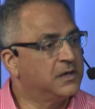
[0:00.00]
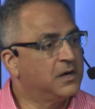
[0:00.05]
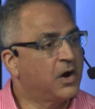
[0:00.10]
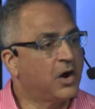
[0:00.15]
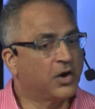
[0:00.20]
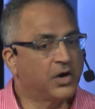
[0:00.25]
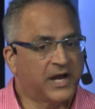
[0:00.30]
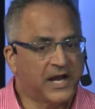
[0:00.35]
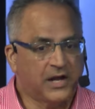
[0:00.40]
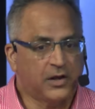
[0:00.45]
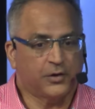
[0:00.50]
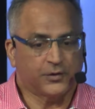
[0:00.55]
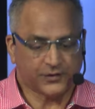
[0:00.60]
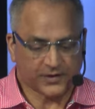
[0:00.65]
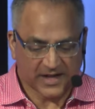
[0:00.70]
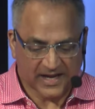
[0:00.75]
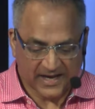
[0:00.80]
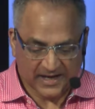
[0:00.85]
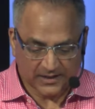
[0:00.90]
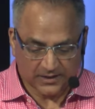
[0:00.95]
our health,
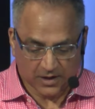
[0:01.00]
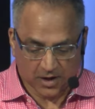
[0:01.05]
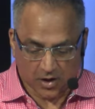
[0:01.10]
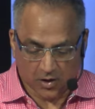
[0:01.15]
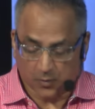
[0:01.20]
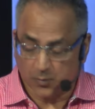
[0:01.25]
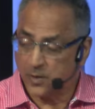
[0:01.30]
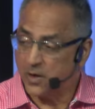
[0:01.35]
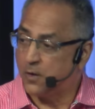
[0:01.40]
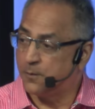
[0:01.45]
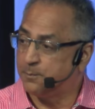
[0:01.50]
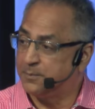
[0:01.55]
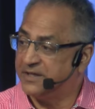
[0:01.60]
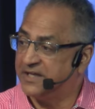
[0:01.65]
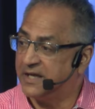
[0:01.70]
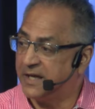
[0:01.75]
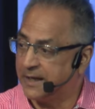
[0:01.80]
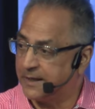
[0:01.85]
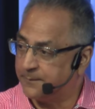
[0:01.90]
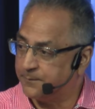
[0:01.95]
and our well
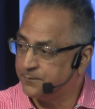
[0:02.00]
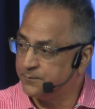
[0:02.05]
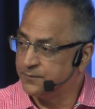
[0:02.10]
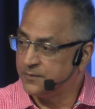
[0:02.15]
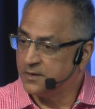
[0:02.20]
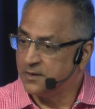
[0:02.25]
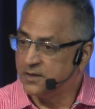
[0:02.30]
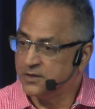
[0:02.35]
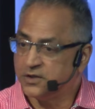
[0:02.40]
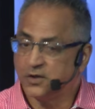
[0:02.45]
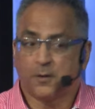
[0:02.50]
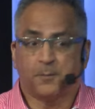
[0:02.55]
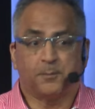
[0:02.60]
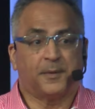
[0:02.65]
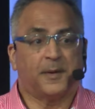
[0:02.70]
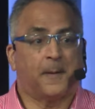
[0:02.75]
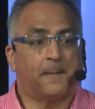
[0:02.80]
being. You know,